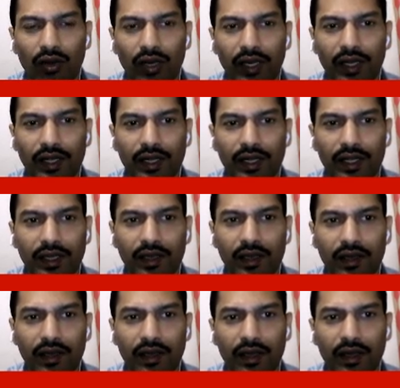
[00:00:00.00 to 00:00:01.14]

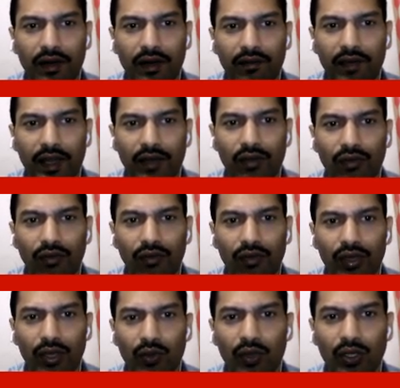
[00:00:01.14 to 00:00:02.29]
integral value
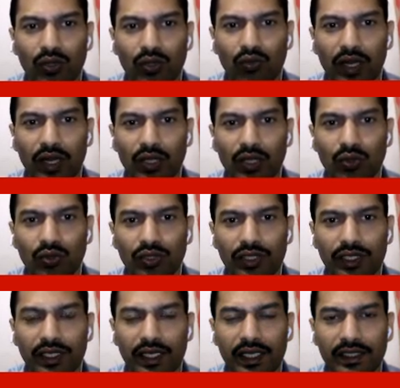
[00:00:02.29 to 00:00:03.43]
equal to 1 2
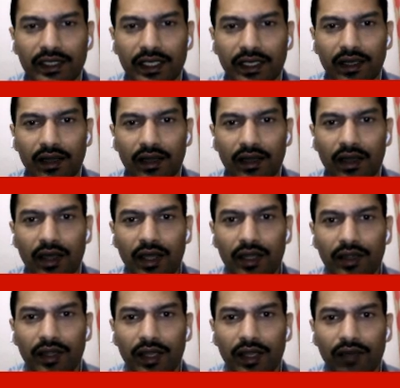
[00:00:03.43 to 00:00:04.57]
3 etc.,
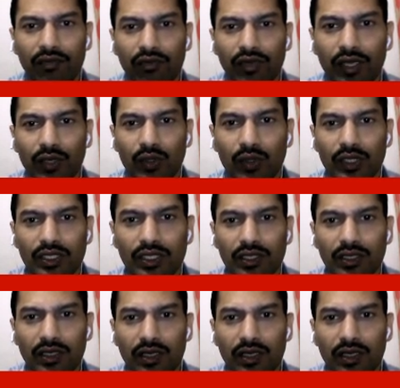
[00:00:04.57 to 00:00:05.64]
therefore equation